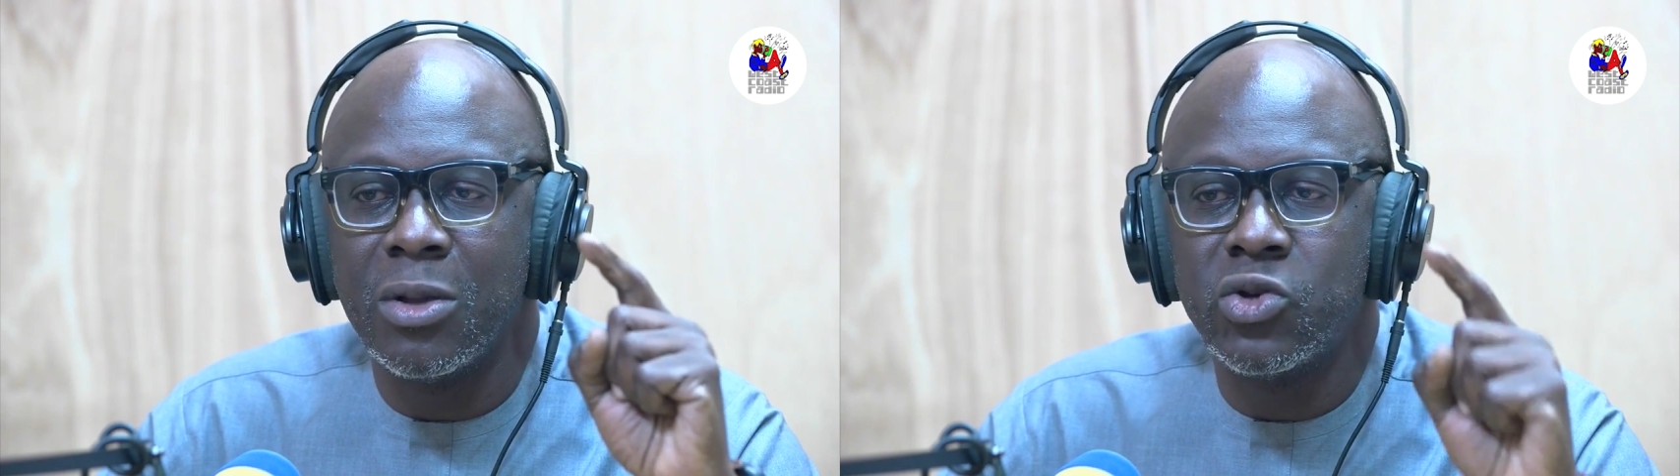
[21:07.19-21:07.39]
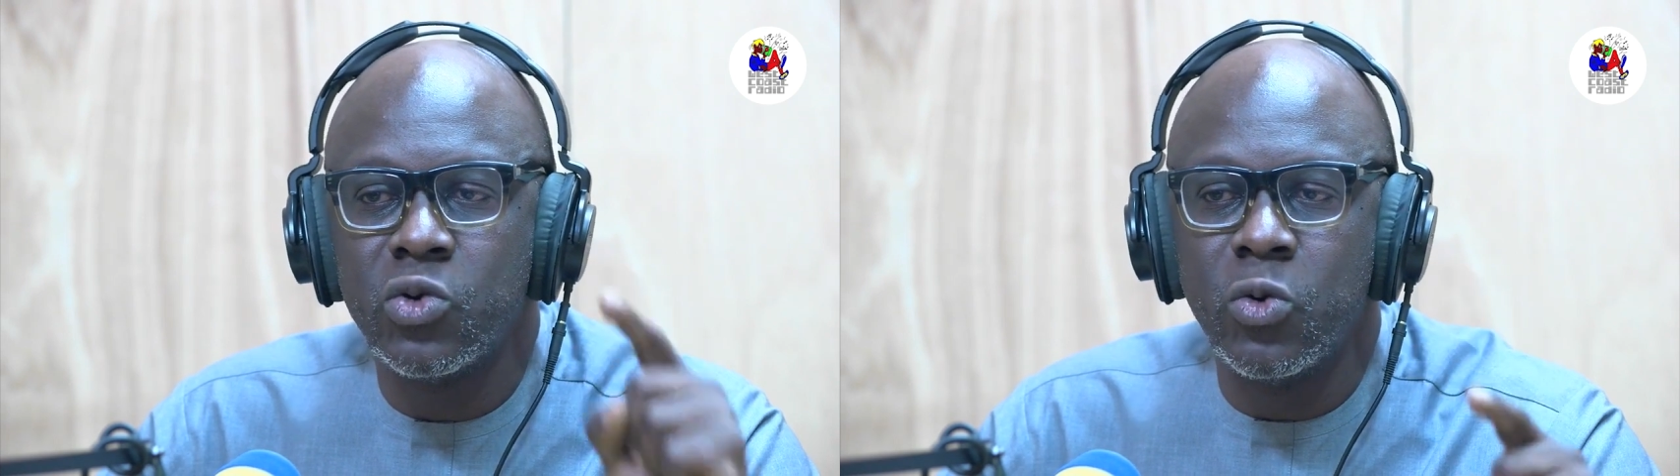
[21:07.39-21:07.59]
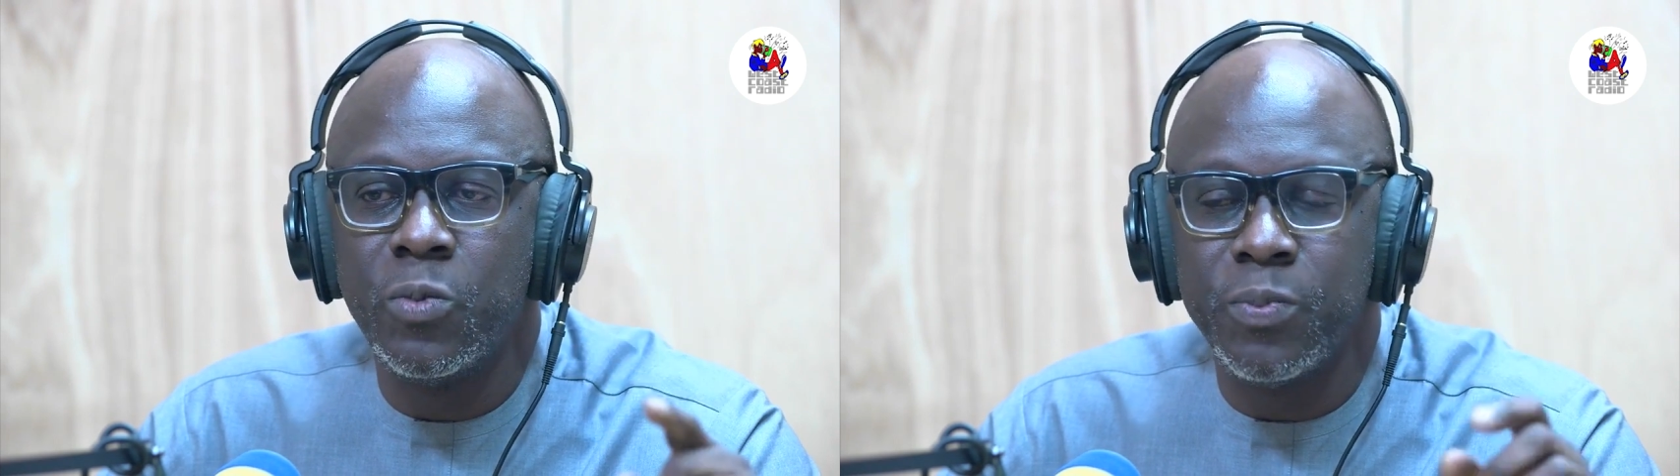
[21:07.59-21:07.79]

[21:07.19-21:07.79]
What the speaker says: to